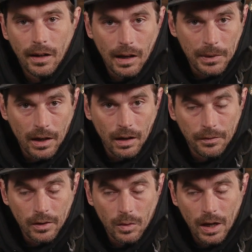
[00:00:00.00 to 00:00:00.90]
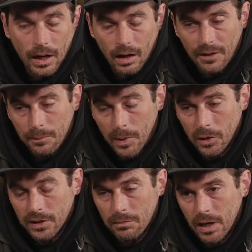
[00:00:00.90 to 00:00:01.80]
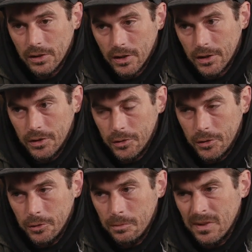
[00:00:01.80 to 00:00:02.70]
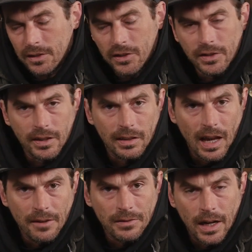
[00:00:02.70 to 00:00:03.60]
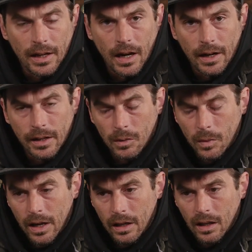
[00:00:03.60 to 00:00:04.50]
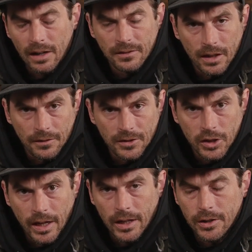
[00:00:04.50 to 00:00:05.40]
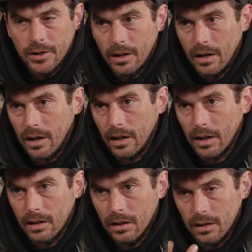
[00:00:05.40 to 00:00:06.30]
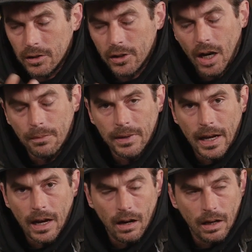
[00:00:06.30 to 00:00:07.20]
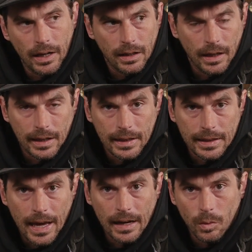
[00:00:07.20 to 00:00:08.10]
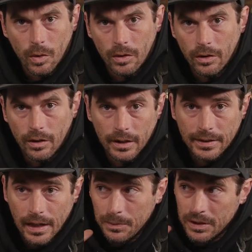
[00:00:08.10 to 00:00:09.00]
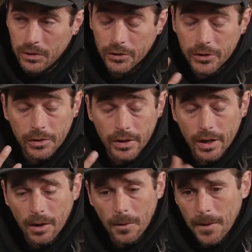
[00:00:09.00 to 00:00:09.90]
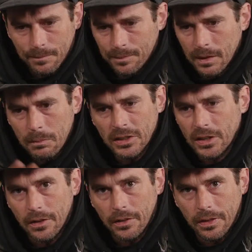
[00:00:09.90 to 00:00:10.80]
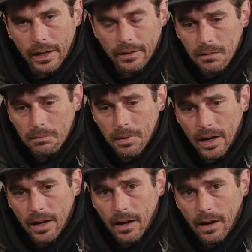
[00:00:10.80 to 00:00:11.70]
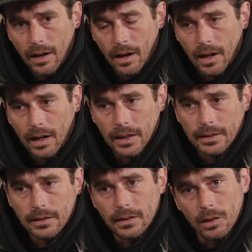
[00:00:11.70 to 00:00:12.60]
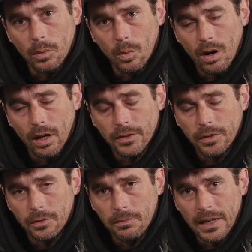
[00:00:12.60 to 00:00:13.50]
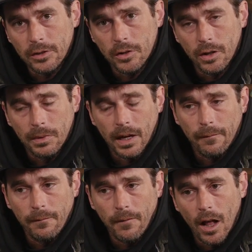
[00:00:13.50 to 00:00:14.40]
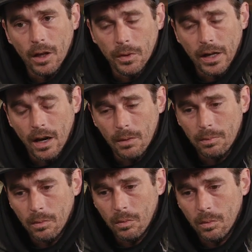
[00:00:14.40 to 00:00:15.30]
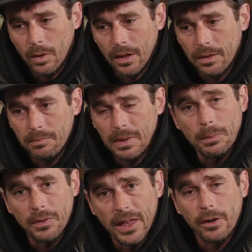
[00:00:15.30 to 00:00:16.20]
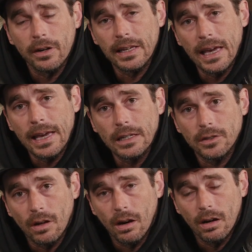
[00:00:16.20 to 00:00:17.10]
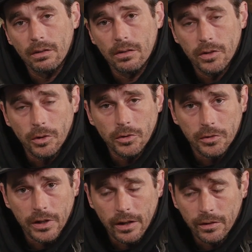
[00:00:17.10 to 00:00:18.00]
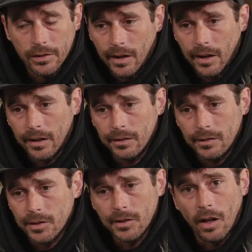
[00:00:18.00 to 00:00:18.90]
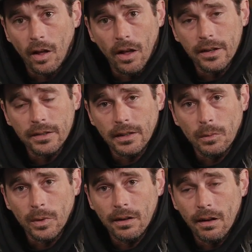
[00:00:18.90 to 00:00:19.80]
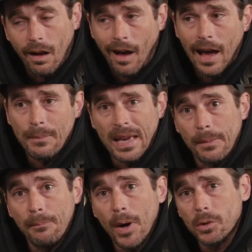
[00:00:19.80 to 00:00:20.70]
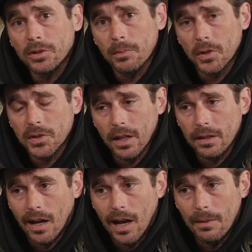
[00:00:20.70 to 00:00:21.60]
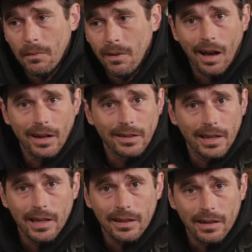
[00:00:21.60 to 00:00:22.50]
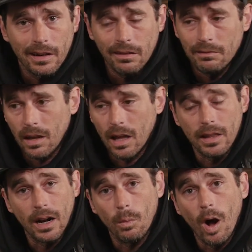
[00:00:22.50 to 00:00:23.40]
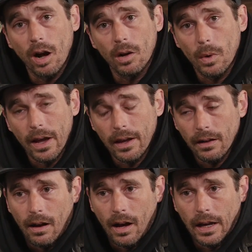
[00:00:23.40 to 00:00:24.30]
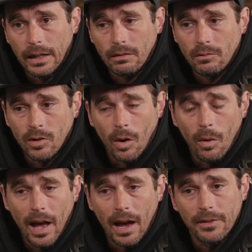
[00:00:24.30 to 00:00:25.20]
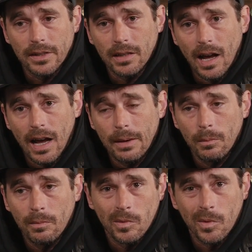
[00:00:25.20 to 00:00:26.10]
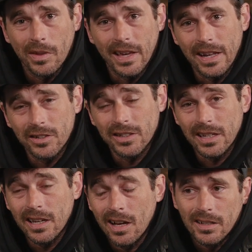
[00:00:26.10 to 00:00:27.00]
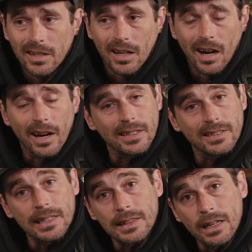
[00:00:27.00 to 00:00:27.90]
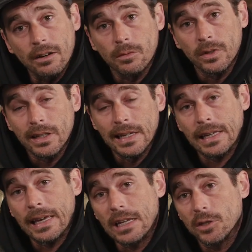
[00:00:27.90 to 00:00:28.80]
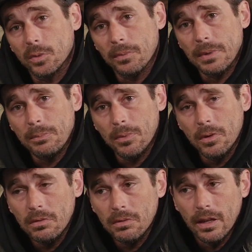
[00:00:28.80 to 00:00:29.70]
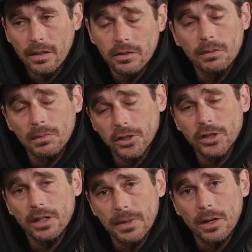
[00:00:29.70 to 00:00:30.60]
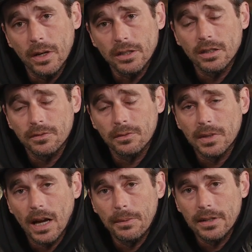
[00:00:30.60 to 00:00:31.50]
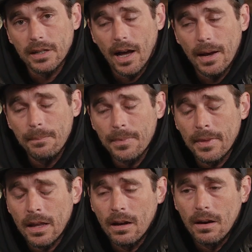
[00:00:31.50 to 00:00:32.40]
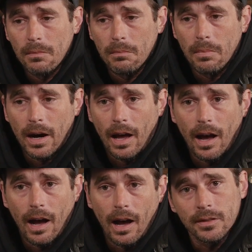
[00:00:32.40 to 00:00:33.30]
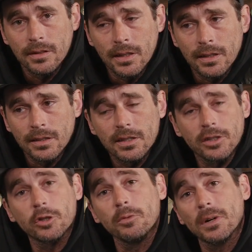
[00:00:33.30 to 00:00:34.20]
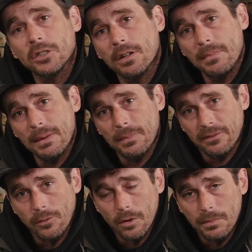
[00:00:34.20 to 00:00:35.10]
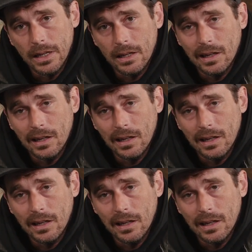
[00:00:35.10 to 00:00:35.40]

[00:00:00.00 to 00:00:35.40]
I've been gone for a while, haven't posted much on YouTube. It's just because life's kind of gotten in the way. A lot of stuff's changed. Uh, I got a, shop now. I had to kind of get that in order. I set up this little studio, a bunch of other things. But I still want to make sure I'm kind of following up with people that are engaged on the social channels. And just in all honesty, when I make a post most of the time, I just hit it there and then I walk away. I don't have the time nor the energy to kind of sit there and really engage with people. And there's some legitimate questions from time to time, but it's just too much commitment for me.